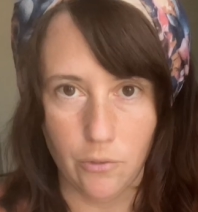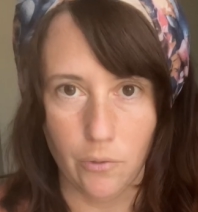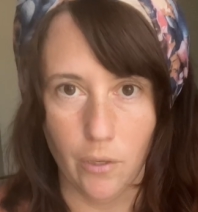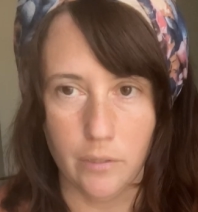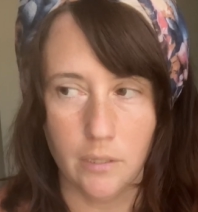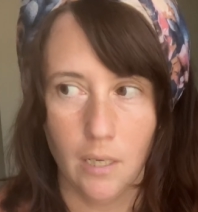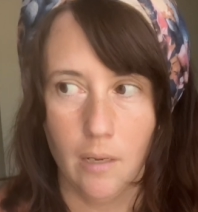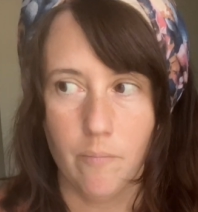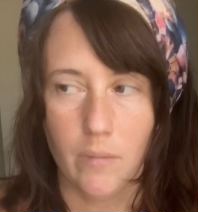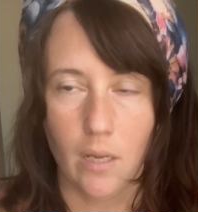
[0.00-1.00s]
to us.
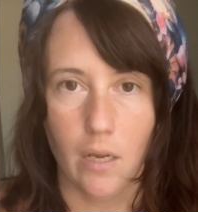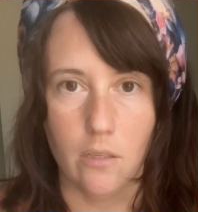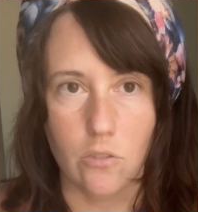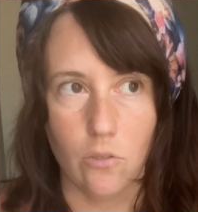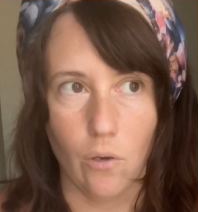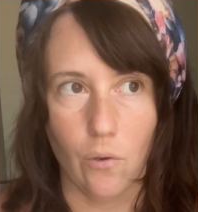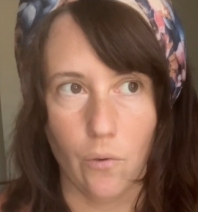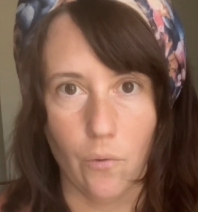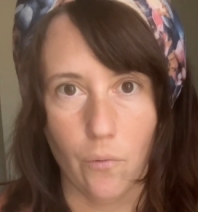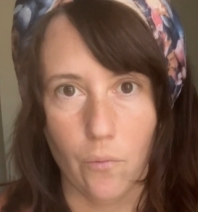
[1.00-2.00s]
And
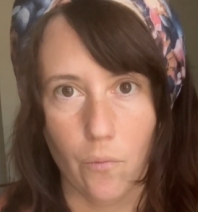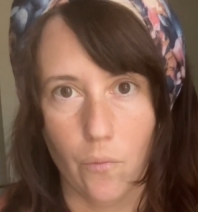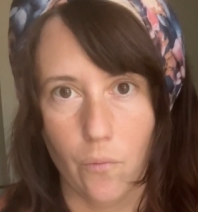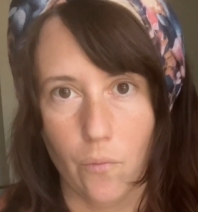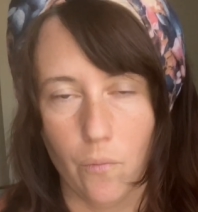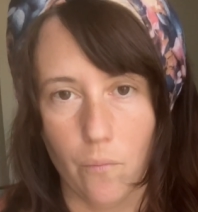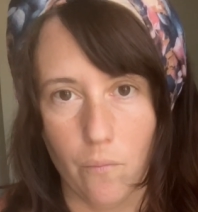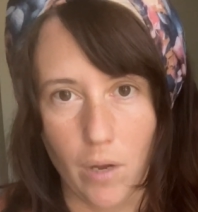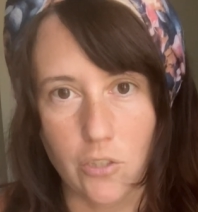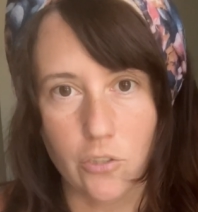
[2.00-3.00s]
so
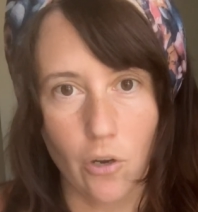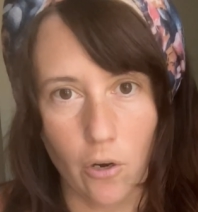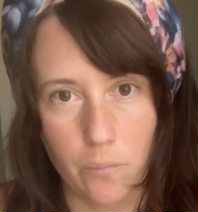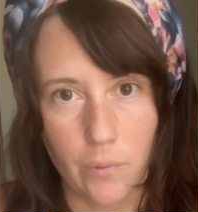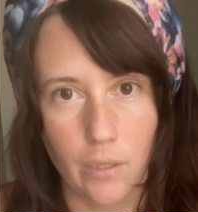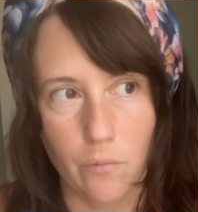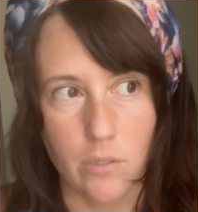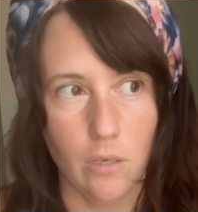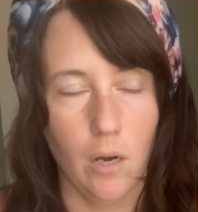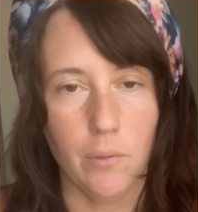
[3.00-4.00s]
Magic Carpet was
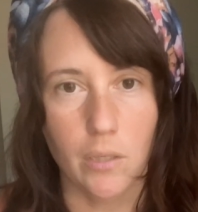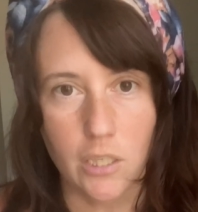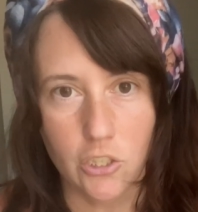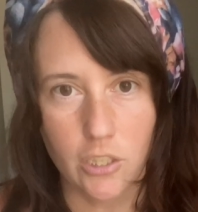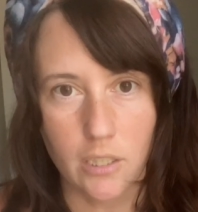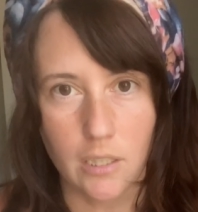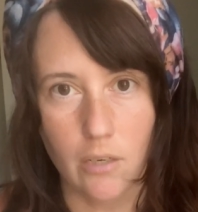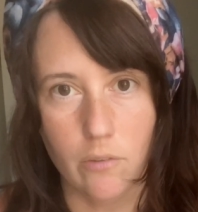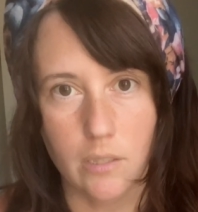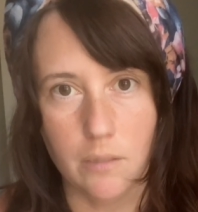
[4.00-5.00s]
an operation that
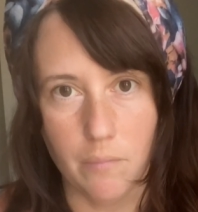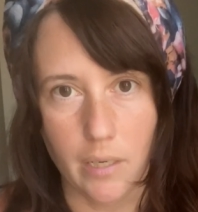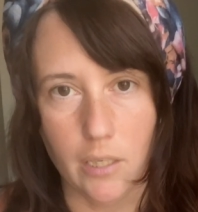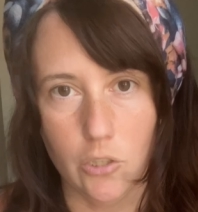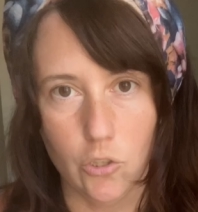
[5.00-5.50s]
was made